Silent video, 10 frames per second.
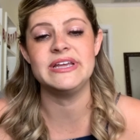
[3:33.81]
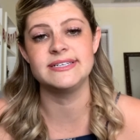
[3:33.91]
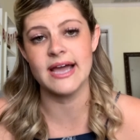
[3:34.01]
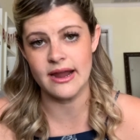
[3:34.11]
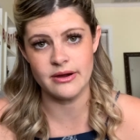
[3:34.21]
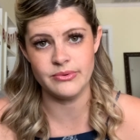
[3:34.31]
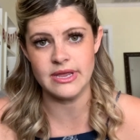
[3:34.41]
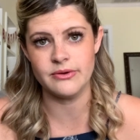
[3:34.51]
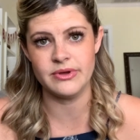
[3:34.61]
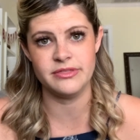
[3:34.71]
the entire
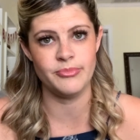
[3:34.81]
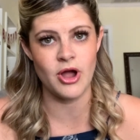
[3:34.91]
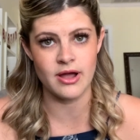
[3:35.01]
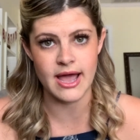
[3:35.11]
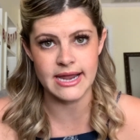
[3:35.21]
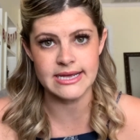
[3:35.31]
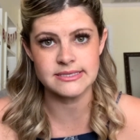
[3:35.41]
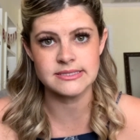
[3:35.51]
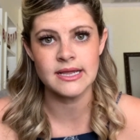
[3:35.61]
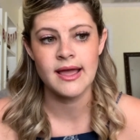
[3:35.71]
week with the
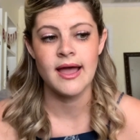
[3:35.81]
bronchitis.